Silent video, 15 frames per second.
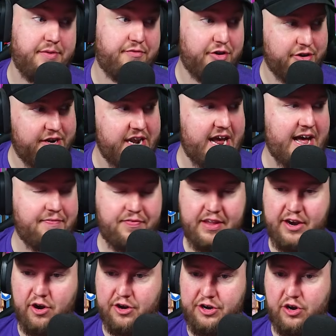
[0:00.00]
If you're not
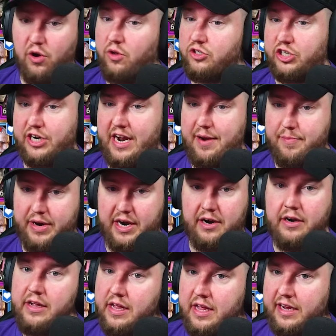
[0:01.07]
there on your Ultra
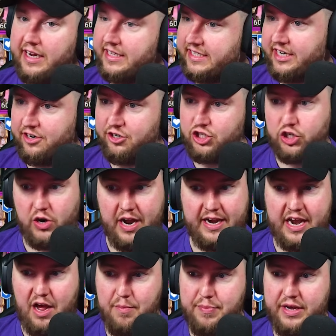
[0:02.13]
Nightmare, consider trying
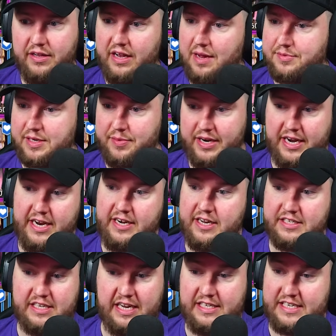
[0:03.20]
out Pelops. I mean,
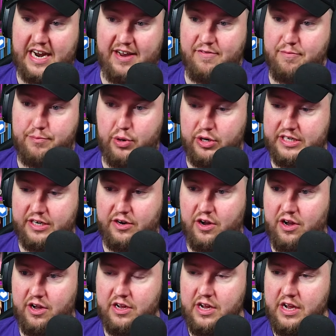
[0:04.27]
he's not even booked at all.